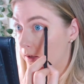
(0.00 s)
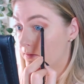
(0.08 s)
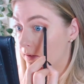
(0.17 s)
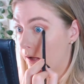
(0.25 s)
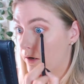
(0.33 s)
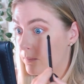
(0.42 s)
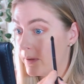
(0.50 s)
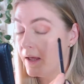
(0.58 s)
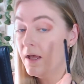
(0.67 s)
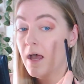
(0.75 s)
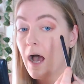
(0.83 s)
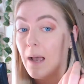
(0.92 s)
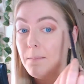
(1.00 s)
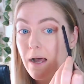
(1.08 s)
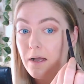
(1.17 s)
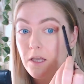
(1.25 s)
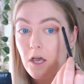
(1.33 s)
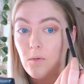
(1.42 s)
down a bit. I'm
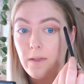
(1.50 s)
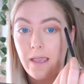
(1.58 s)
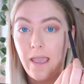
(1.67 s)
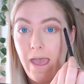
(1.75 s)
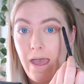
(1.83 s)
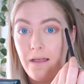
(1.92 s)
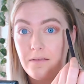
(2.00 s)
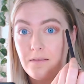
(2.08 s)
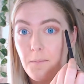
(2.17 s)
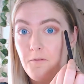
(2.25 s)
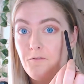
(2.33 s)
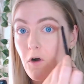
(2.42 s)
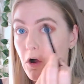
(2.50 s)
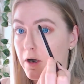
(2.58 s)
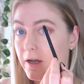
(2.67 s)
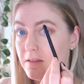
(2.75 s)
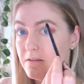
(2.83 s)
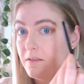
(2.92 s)
not going as far
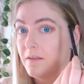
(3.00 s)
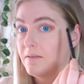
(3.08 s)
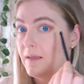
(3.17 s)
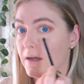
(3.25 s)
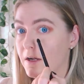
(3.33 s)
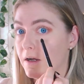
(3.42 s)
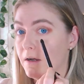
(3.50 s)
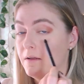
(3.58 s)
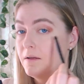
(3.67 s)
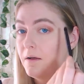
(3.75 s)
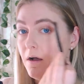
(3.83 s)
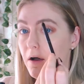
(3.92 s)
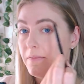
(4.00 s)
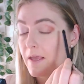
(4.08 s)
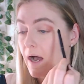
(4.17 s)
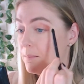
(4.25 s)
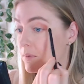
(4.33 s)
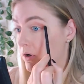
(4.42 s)
into the center on the
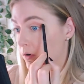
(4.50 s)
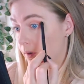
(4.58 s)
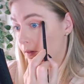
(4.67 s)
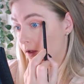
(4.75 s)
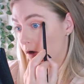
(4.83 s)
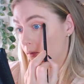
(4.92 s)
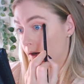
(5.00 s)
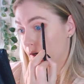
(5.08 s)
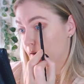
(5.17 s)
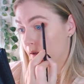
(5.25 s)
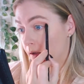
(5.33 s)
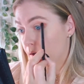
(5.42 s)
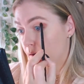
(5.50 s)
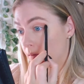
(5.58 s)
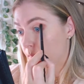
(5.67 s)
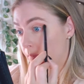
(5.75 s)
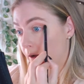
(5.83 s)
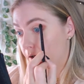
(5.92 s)
upper or lower,
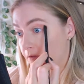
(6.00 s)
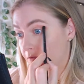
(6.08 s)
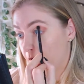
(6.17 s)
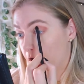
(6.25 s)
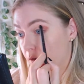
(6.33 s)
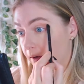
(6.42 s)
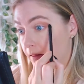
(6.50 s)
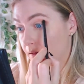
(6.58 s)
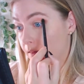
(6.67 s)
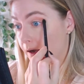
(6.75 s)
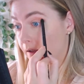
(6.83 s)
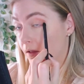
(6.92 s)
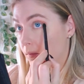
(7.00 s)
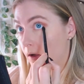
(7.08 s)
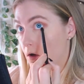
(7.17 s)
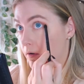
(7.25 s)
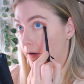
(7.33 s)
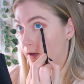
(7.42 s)
but following the line that we
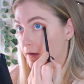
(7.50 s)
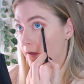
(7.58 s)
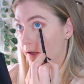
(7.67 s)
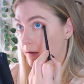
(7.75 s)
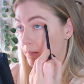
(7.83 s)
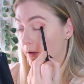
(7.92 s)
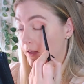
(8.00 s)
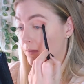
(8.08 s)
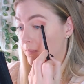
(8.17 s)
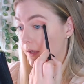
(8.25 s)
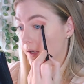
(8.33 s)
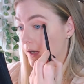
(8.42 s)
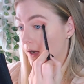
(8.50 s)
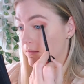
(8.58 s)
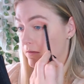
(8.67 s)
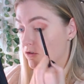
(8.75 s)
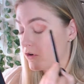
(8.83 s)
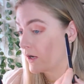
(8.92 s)
already did, but keeping it
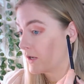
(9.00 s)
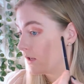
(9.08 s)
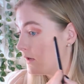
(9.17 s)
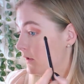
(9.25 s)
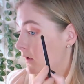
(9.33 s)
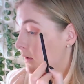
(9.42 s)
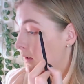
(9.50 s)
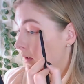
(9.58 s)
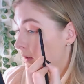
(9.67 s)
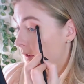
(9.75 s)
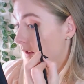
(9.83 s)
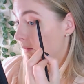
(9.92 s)
concentrated in